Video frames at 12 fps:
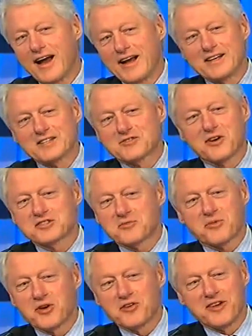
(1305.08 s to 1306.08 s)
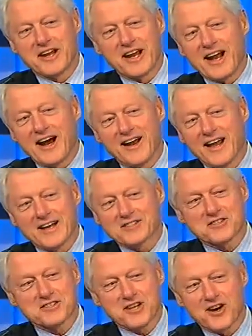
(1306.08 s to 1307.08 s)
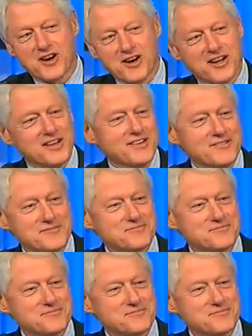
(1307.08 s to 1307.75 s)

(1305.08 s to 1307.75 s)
he just wants to prove he can outlast us all.